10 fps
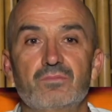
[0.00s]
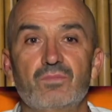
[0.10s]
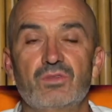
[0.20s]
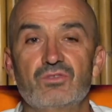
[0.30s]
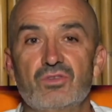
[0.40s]

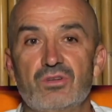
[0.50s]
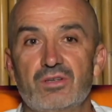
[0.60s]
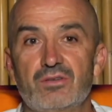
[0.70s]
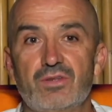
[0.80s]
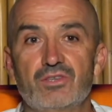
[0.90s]
is not
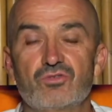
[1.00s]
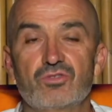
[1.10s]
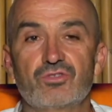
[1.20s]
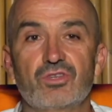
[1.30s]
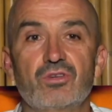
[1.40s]

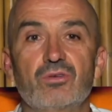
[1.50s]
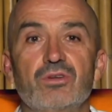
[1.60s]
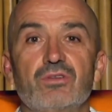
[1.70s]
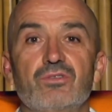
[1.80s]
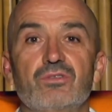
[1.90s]
adventurous and
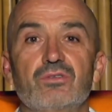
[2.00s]
curious.